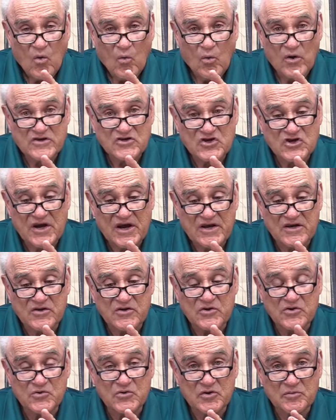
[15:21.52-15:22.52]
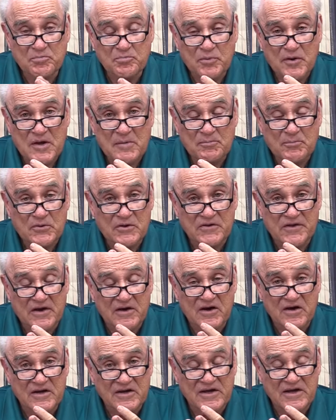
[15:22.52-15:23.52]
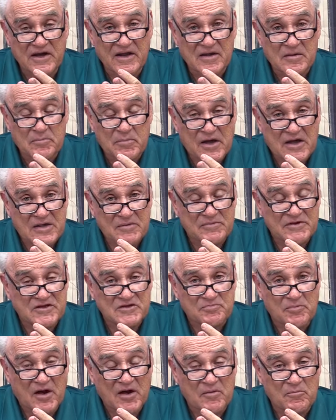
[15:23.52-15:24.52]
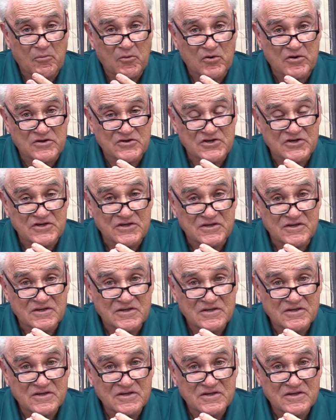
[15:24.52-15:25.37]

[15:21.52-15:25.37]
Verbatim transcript: What should I do with people that are killing babies by abortion?